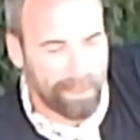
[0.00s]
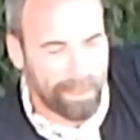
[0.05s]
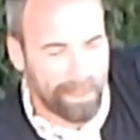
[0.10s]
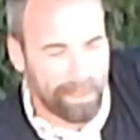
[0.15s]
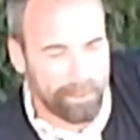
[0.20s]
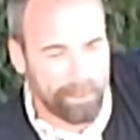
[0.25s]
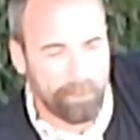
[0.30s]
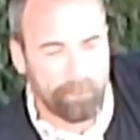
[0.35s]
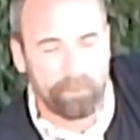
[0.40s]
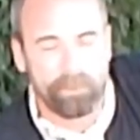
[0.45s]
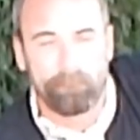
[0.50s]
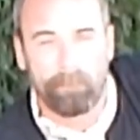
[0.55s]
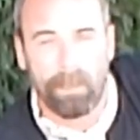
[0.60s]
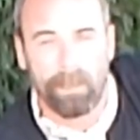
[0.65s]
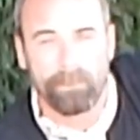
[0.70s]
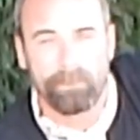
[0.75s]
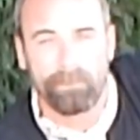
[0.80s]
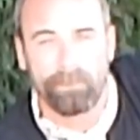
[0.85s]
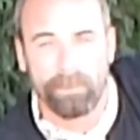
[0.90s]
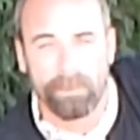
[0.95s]
And another
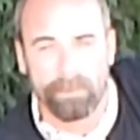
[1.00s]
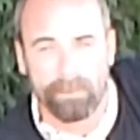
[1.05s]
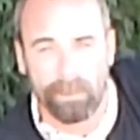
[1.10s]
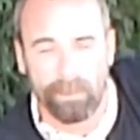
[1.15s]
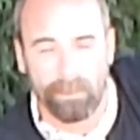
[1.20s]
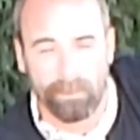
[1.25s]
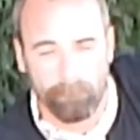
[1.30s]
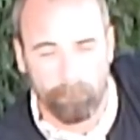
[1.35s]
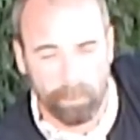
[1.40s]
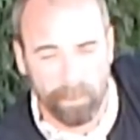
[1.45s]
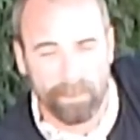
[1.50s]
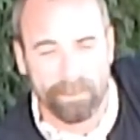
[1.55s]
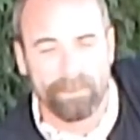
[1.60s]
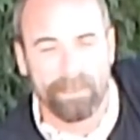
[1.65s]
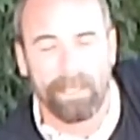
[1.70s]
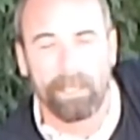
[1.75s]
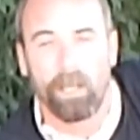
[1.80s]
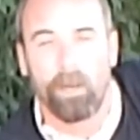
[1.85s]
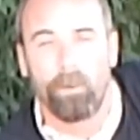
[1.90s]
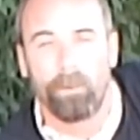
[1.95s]
sponsor is a
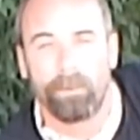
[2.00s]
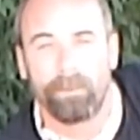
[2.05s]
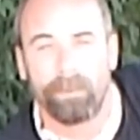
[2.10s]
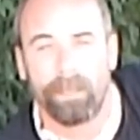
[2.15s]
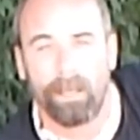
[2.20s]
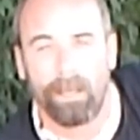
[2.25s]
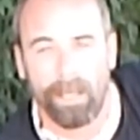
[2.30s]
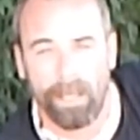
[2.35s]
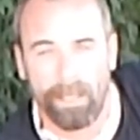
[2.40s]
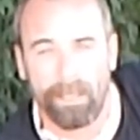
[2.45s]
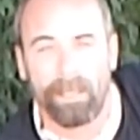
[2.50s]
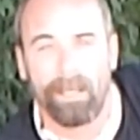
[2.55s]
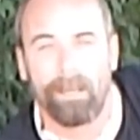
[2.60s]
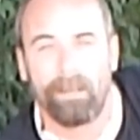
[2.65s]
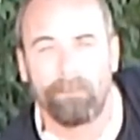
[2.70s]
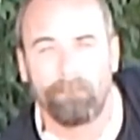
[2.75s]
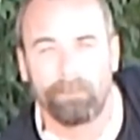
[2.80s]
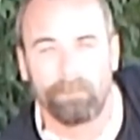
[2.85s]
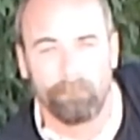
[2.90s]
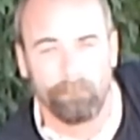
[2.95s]
place I go and hang
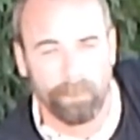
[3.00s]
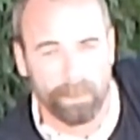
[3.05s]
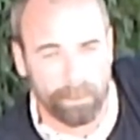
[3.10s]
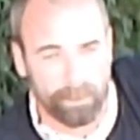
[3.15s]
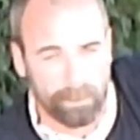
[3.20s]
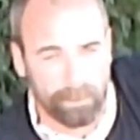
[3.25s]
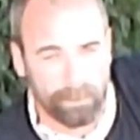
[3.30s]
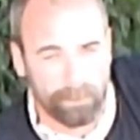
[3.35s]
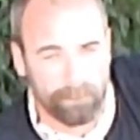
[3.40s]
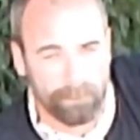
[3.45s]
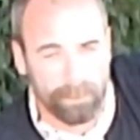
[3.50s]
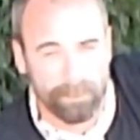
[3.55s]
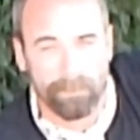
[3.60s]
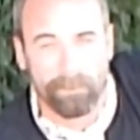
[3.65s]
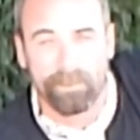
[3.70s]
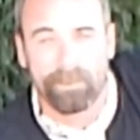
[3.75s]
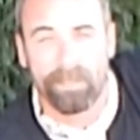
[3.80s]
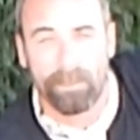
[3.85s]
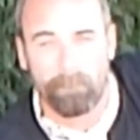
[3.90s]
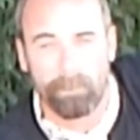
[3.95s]
out when in
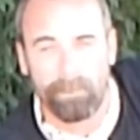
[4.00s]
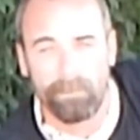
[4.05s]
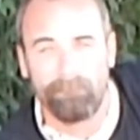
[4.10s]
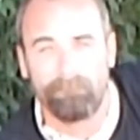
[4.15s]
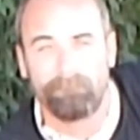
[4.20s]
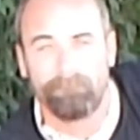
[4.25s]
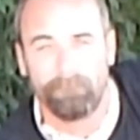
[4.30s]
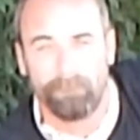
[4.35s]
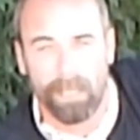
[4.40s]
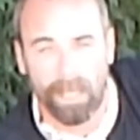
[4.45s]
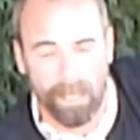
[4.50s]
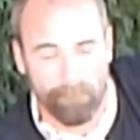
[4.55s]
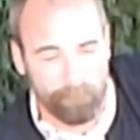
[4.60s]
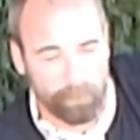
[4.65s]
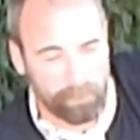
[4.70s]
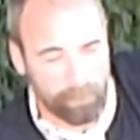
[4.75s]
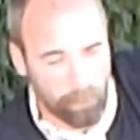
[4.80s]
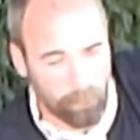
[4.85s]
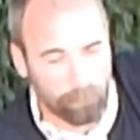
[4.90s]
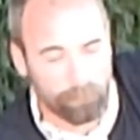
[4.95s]
the summer,
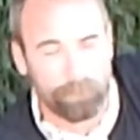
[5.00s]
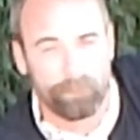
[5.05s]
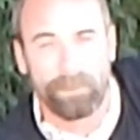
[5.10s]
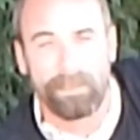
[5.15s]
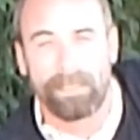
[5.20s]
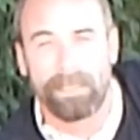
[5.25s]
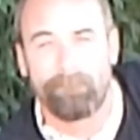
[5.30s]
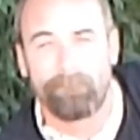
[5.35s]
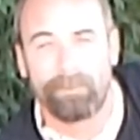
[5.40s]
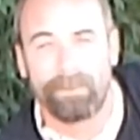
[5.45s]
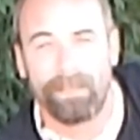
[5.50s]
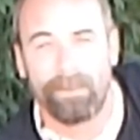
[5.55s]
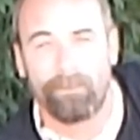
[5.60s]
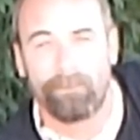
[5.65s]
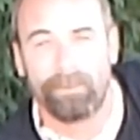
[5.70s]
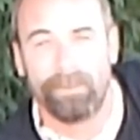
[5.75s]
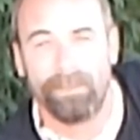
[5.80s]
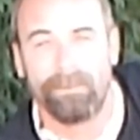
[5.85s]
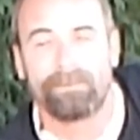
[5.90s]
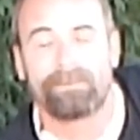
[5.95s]
have a cold drink every
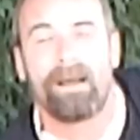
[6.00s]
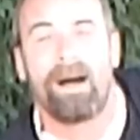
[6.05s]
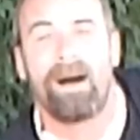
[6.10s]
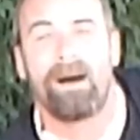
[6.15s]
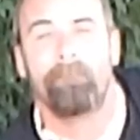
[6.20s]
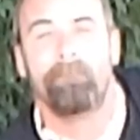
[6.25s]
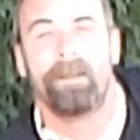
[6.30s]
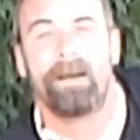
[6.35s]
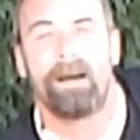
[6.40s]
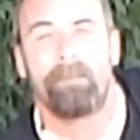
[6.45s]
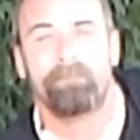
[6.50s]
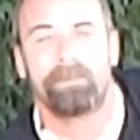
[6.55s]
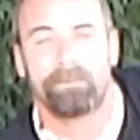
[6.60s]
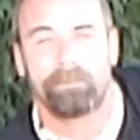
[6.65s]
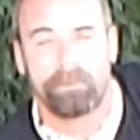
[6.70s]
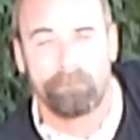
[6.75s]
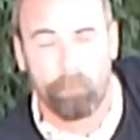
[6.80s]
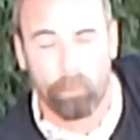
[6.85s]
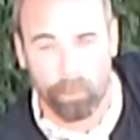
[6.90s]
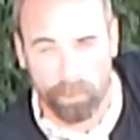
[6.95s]
now and then. It's
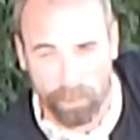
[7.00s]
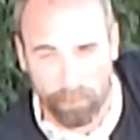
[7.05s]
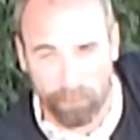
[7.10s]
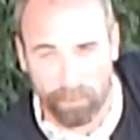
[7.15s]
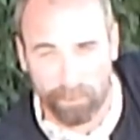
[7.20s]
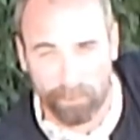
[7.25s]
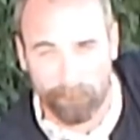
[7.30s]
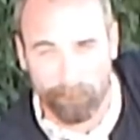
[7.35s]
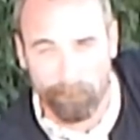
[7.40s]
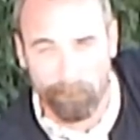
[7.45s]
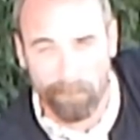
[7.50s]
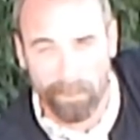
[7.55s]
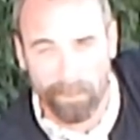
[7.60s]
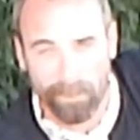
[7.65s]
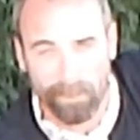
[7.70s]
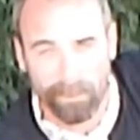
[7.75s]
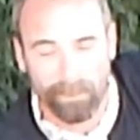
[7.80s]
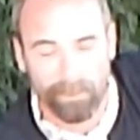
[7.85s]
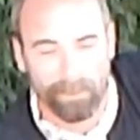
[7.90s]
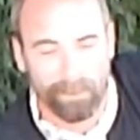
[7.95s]
Hobnobs Sports Grill.
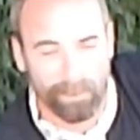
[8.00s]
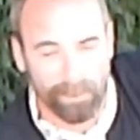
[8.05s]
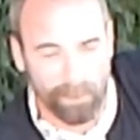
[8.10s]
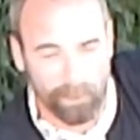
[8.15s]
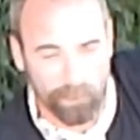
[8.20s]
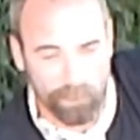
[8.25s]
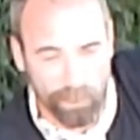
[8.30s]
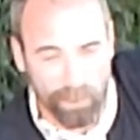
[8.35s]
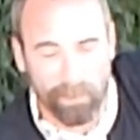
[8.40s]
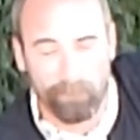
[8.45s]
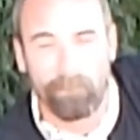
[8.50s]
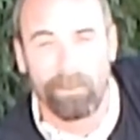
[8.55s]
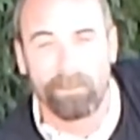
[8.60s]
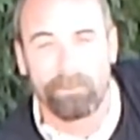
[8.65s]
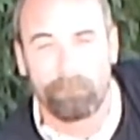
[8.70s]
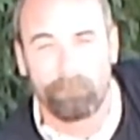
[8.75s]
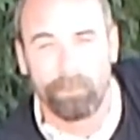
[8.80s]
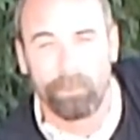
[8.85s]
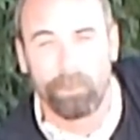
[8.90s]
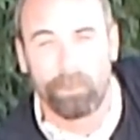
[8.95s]
John
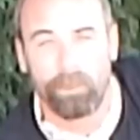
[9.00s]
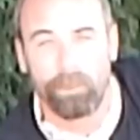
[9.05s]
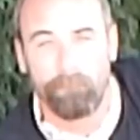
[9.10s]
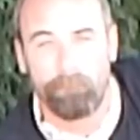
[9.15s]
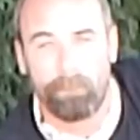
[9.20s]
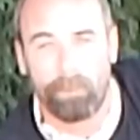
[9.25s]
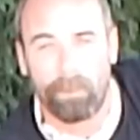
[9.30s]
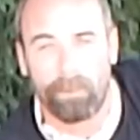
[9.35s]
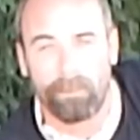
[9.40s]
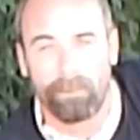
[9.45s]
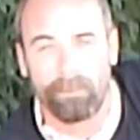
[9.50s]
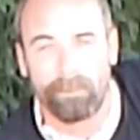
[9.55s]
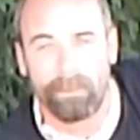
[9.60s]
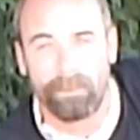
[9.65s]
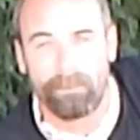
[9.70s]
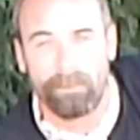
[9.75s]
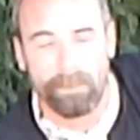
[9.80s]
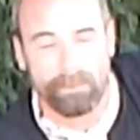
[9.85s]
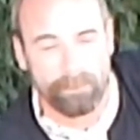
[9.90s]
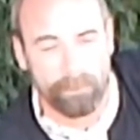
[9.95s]
runs a real good bar
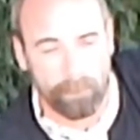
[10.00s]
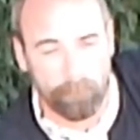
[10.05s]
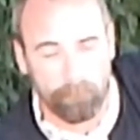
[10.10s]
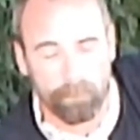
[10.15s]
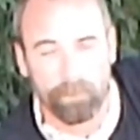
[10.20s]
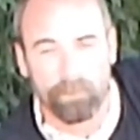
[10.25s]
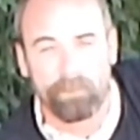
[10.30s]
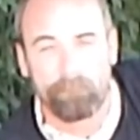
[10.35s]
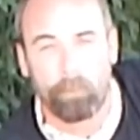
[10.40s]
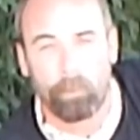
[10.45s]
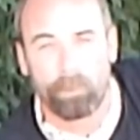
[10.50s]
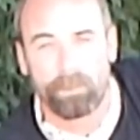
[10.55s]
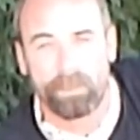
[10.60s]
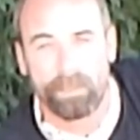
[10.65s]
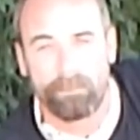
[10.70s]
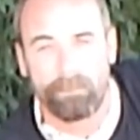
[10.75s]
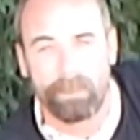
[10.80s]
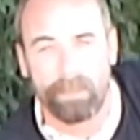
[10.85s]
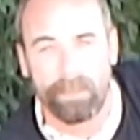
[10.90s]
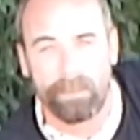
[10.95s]
there. They're real
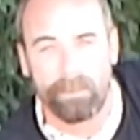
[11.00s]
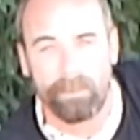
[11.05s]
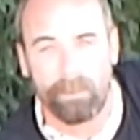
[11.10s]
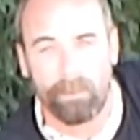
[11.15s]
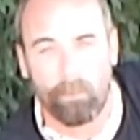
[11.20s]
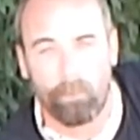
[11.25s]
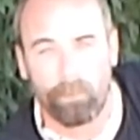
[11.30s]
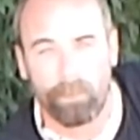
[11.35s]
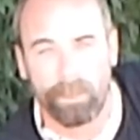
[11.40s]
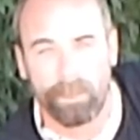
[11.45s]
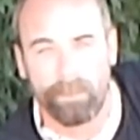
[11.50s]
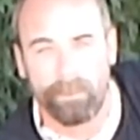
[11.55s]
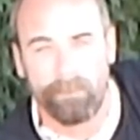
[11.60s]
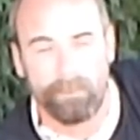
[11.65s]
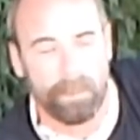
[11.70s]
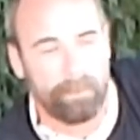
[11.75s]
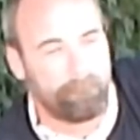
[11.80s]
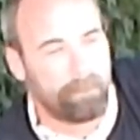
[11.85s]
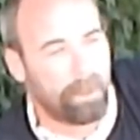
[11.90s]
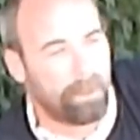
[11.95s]
sports
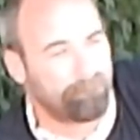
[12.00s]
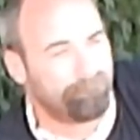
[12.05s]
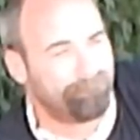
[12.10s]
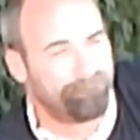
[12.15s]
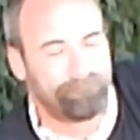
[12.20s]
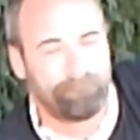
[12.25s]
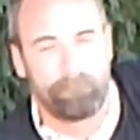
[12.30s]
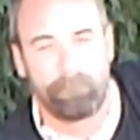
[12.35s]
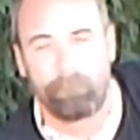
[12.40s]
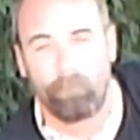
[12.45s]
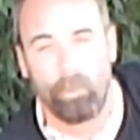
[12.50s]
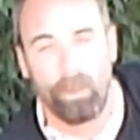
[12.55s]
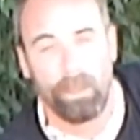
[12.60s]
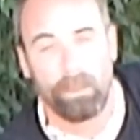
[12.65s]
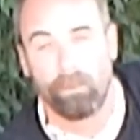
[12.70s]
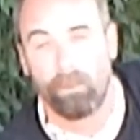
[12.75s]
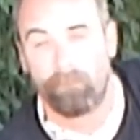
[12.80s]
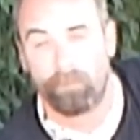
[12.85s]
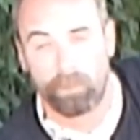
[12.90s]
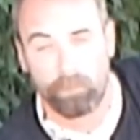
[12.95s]
oriented. They've got
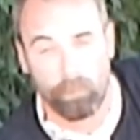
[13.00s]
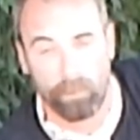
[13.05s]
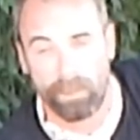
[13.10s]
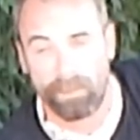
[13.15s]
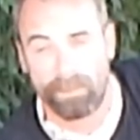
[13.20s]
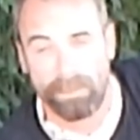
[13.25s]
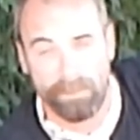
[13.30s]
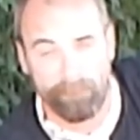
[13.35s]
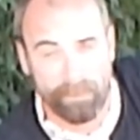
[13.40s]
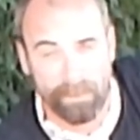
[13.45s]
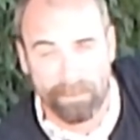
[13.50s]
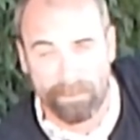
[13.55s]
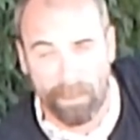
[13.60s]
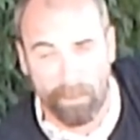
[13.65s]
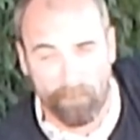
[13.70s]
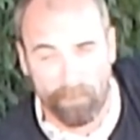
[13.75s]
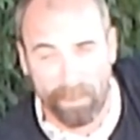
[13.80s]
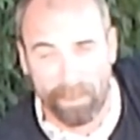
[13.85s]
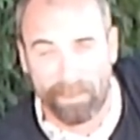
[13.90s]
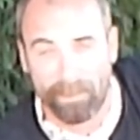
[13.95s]
well over 20 TVs,
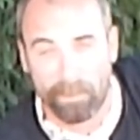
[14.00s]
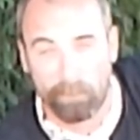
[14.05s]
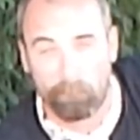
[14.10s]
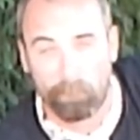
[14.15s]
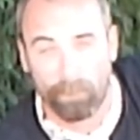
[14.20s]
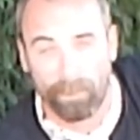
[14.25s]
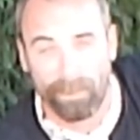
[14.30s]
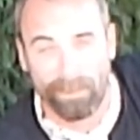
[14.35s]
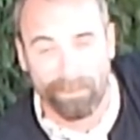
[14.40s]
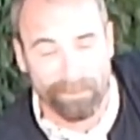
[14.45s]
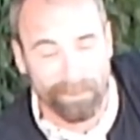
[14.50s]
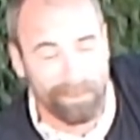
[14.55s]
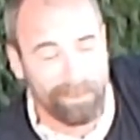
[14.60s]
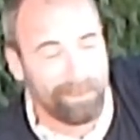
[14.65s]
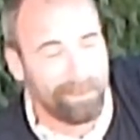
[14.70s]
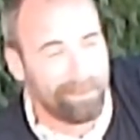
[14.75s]
I think, in the place.